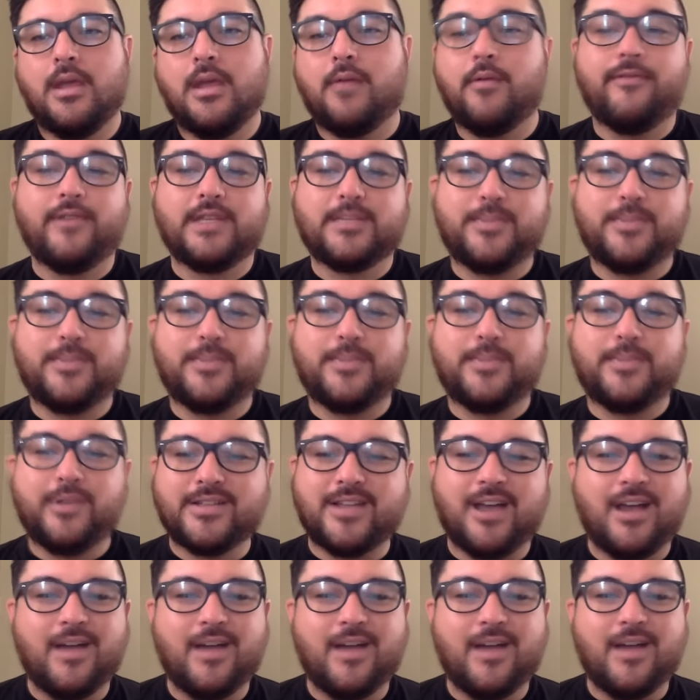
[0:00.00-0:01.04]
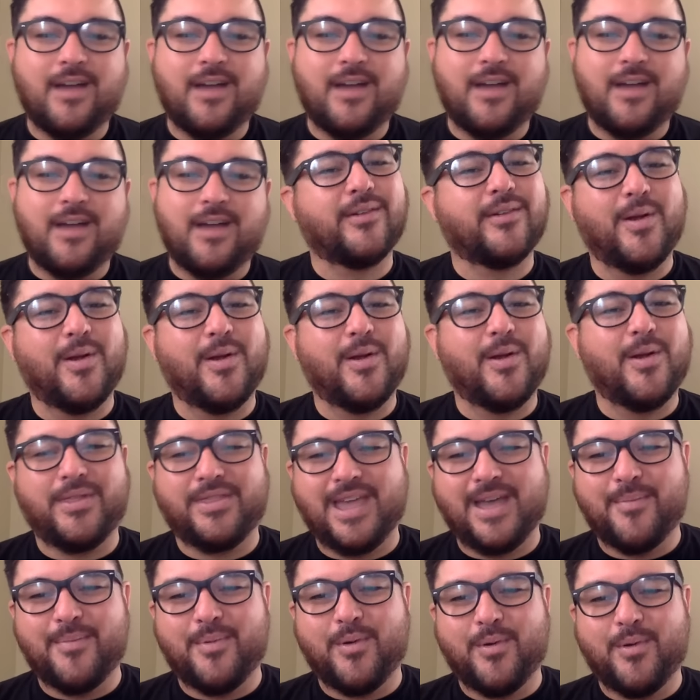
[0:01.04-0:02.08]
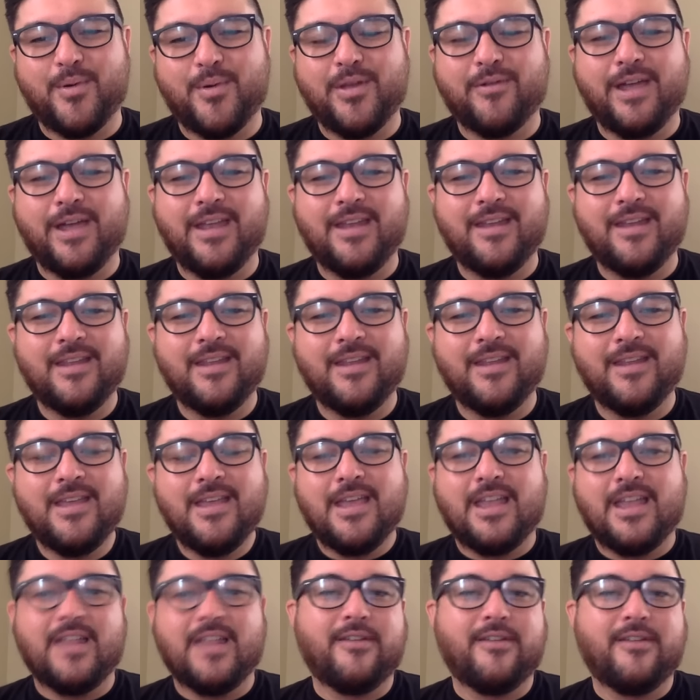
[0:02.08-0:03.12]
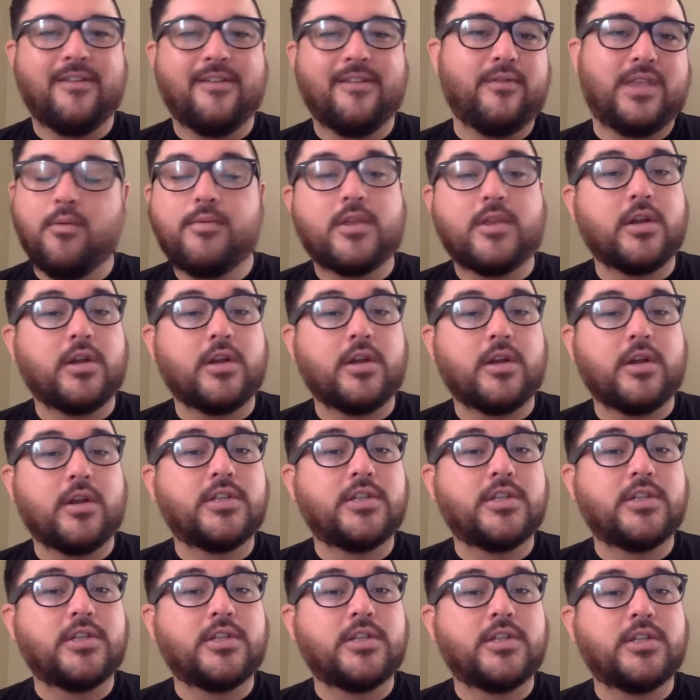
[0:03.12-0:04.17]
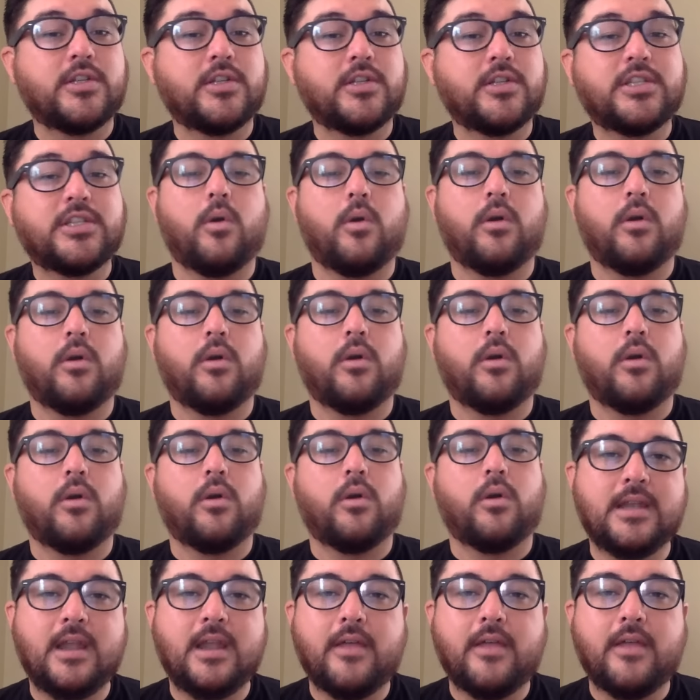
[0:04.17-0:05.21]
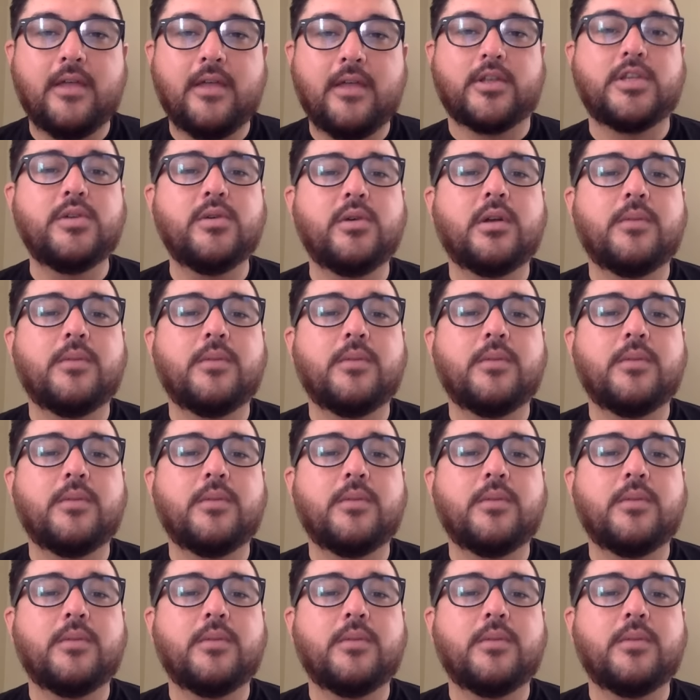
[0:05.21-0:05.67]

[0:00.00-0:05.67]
And we've experienced 100% growth at that point, right? And then can we turn two into four? That's another